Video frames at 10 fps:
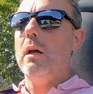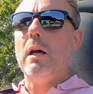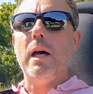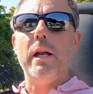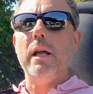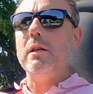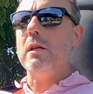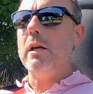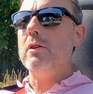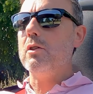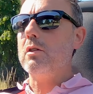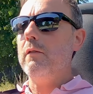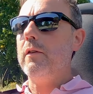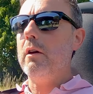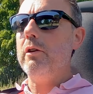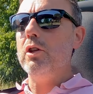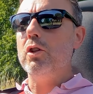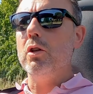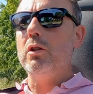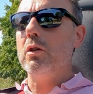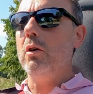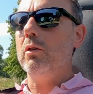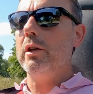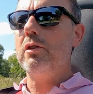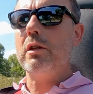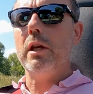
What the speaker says: and it is just a very good, honest